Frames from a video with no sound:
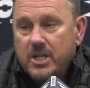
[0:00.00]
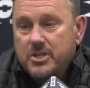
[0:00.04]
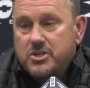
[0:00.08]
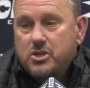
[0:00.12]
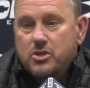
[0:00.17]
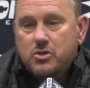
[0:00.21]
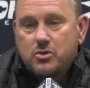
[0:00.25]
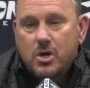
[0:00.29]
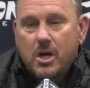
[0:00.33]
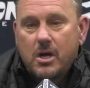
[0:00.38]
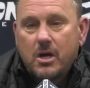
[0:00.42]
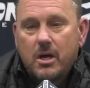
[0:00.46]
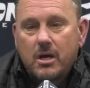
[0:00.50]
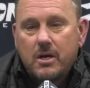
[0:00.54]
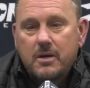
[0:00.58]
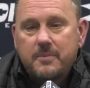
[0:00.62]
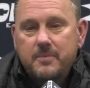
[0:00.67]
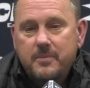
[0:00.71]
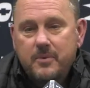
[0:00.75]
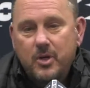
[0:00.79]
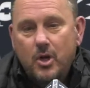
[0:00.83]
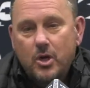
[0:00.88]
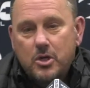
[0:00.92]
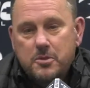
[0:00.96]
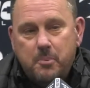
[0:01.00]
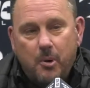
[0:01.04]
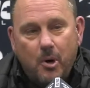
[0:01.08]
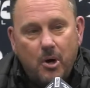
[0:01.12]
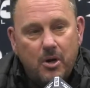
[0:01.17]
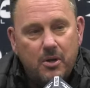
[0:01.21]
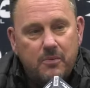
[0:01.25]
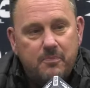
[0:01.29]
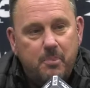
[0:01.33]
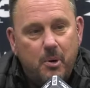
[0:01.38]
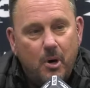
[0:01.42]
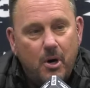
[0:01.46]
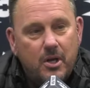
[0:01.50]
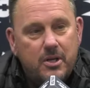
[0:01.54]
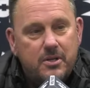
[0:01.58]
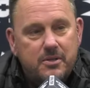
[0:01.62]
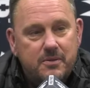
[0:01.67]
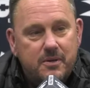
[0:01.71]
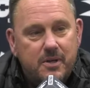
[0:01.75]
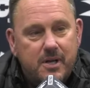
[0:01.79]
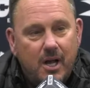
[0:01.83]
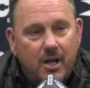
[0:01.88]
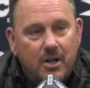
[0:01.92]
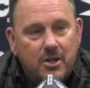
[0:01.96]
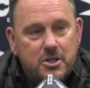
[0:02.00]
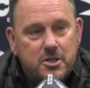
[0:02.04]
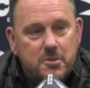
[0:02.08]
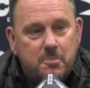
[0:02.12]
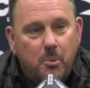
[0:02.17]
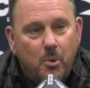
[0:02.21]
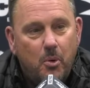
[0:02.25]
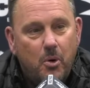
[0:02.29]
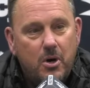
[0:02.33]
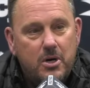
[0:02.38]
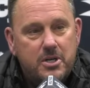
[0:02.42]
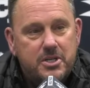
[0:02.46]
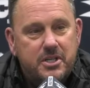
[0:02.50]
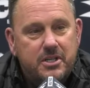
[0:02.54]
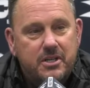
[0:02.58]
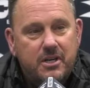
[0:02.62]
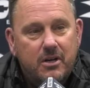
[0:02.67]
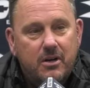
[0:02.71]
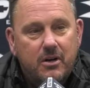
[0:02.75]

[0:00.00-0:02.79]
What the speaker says: This is it's part of college sports.